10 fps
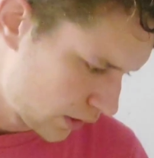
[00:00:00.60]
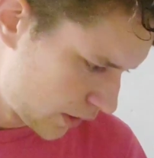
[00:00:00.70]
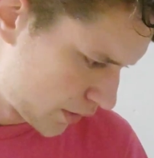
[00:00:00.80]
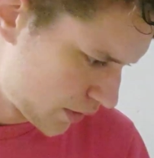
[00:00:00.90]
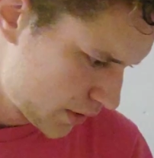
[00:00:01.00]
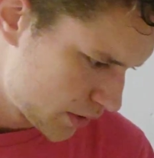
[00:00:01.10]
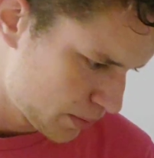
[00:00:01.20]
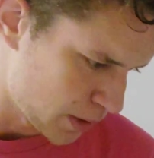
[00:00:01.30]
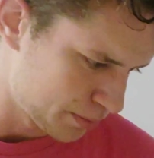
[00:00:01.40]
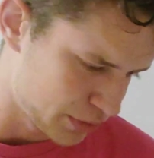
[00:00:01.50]
Alright, so this is
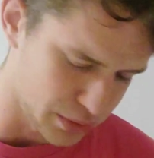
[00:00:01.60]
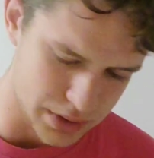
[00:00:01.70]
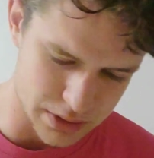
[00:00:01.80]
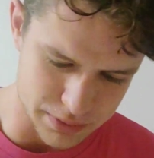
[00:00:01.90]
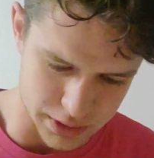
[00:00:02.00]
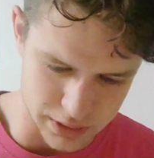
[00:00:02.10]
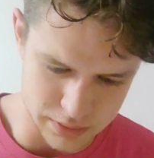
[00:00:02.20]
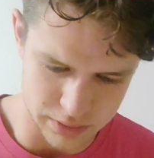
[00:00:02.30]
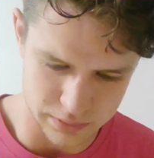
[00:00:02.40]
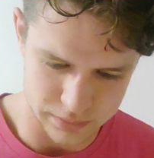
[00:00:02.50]
problem
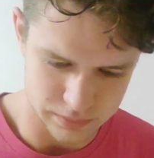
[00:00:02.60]
25.